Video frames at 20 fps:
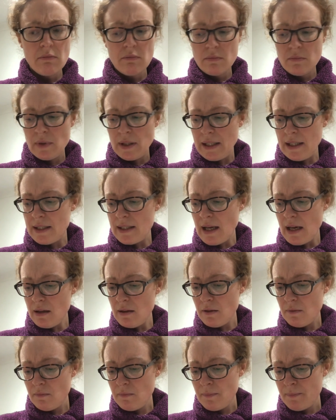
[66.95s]
he said.
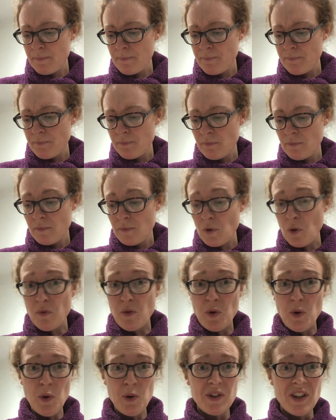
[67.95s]
"Of
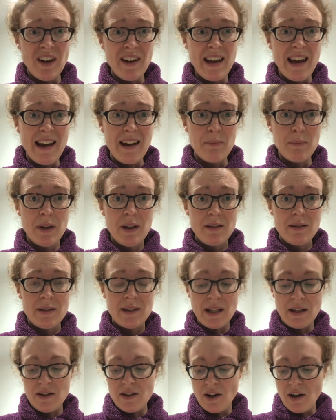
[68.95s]
course I am,"
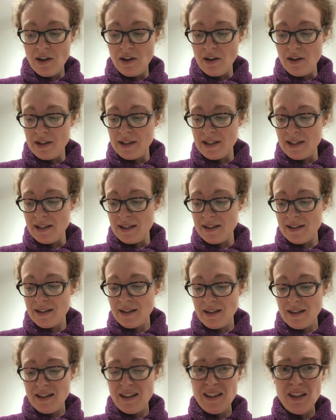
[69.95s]
said Dionysus.
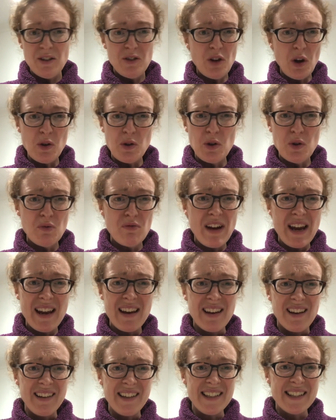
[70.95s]
"Don't you
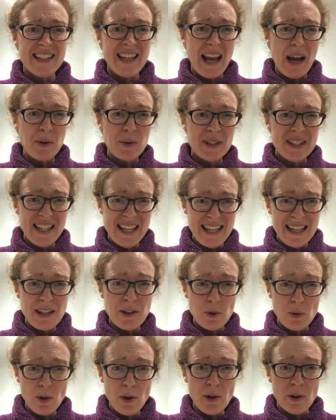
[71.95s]
realise how silly you
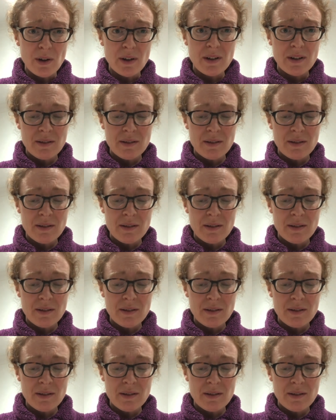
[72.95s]
look?"